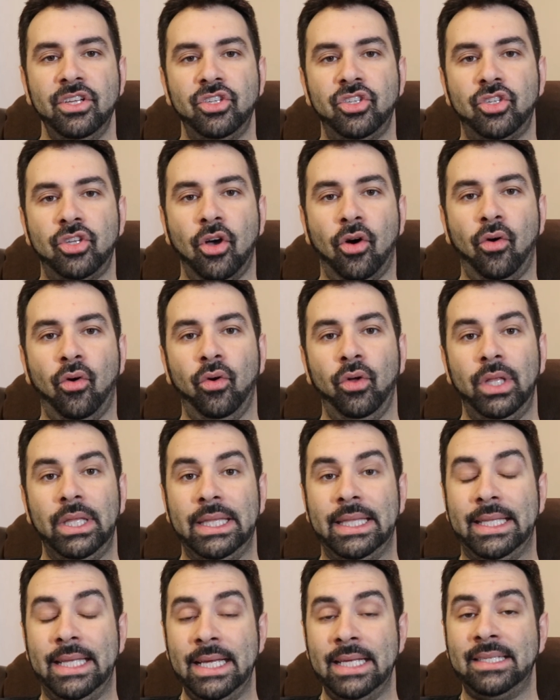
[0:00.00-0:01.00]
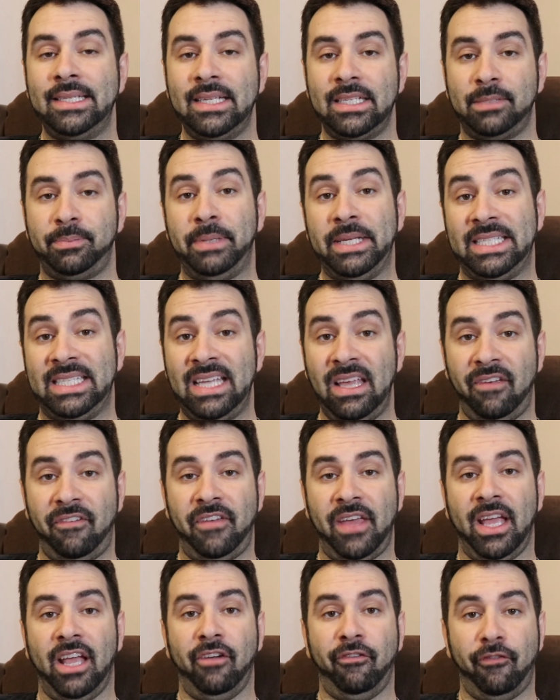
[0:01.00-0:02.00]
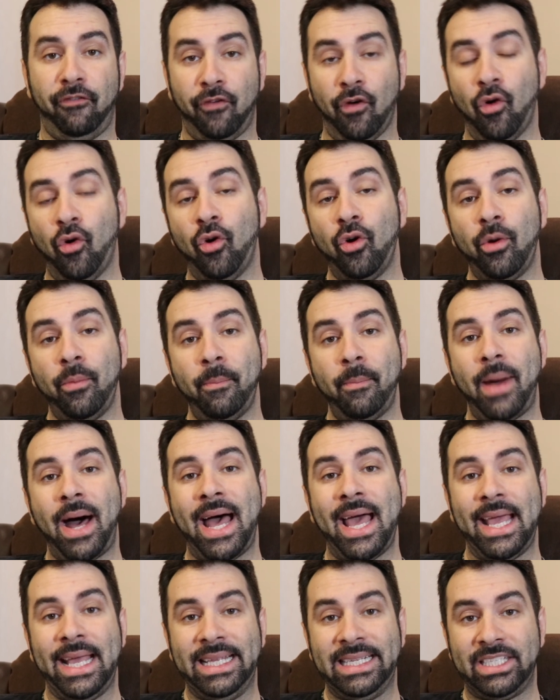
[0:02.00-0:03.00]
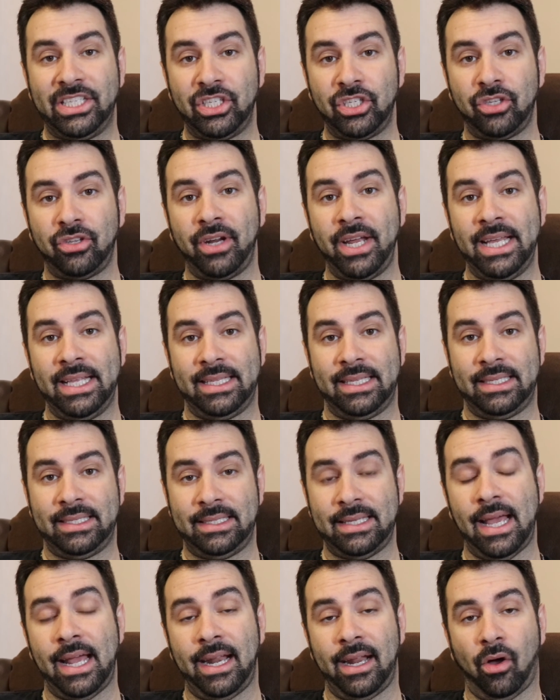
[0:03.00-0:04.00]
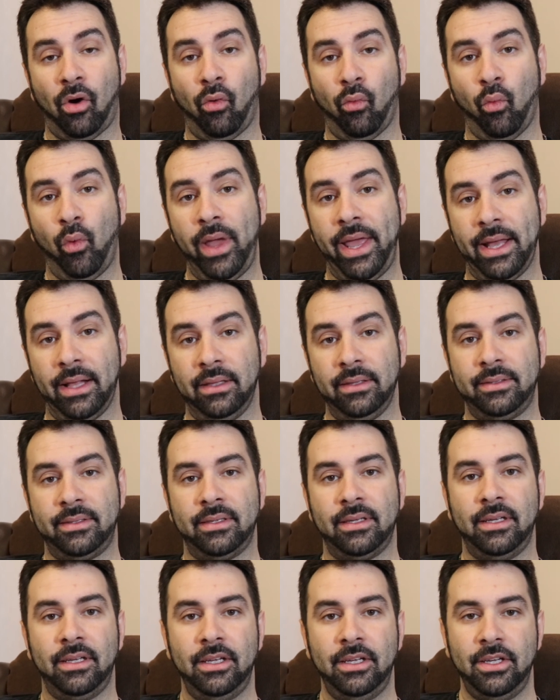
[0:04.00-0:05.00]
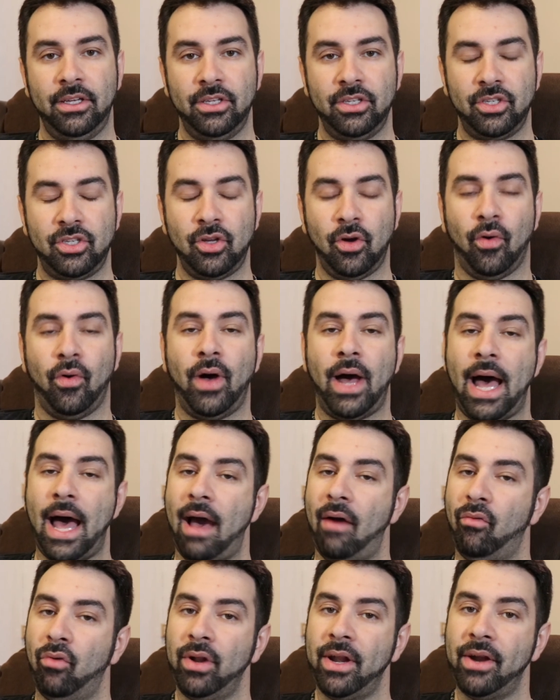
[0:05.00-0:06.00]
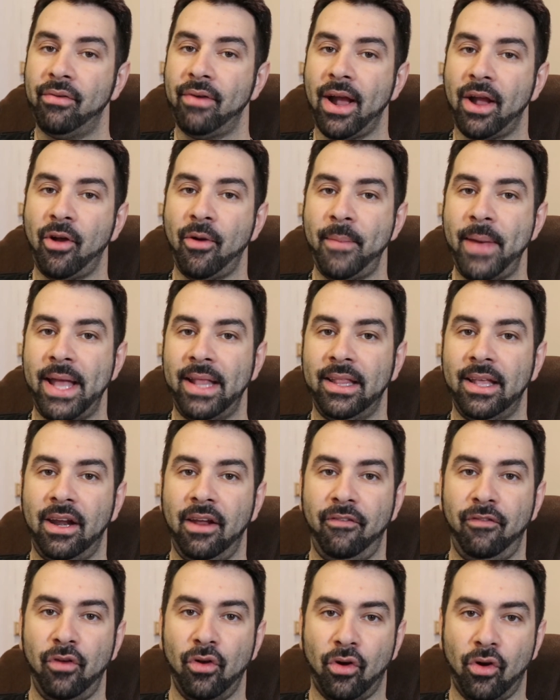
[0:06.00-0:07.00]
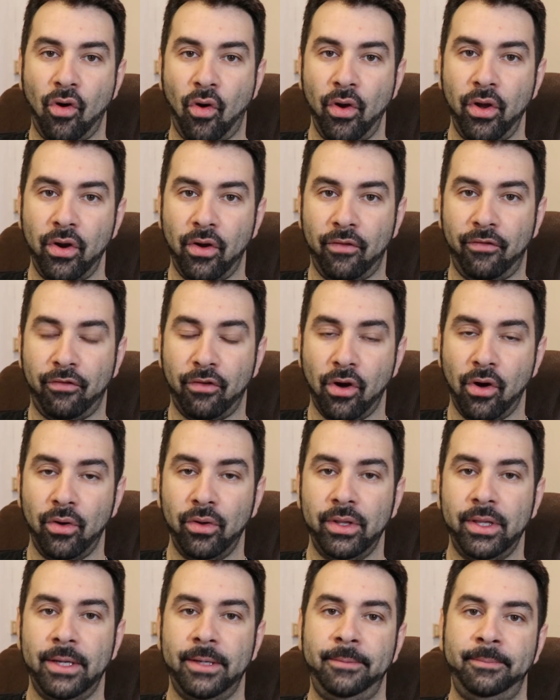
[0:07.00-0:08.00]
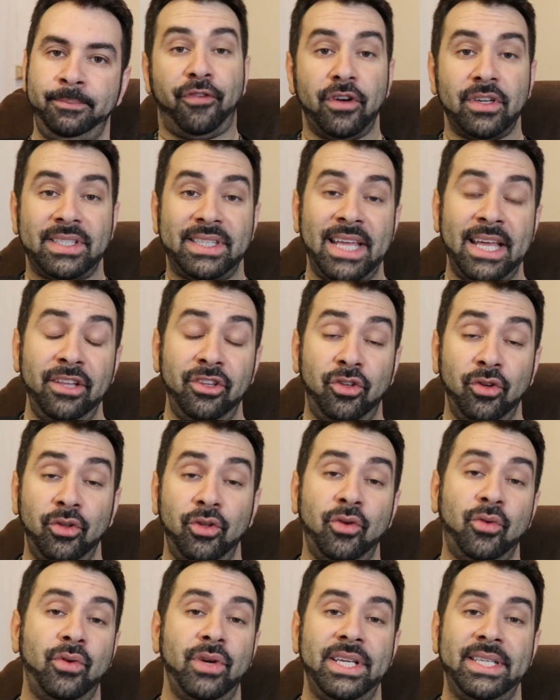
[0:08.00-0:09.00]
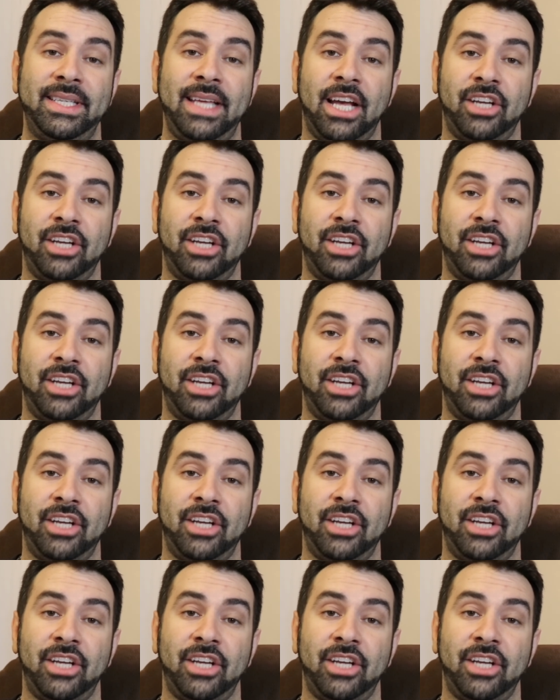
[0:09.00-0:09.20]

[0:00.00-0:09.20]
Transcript: So this is specific for my street set of wheels. So I wouldn't recommend it if you're going off-road. First thing to do is